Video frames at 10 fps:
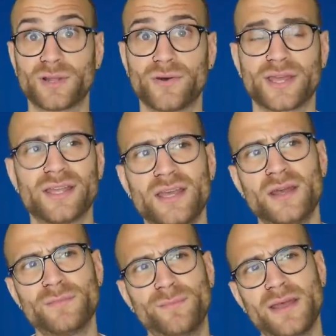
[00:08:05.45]
blowing,
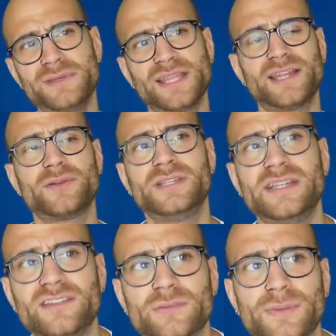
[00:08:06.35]
but maybe they don't
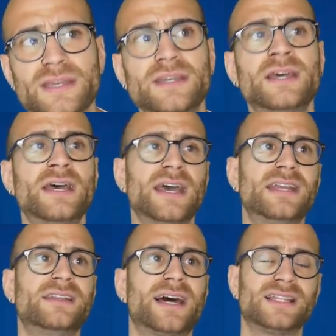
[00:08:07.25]
need to be
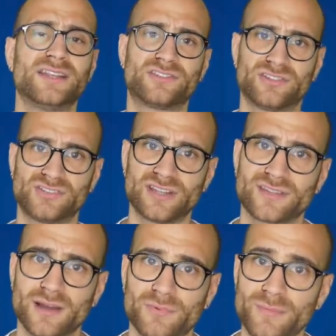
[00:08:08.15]
in that Leicester setup.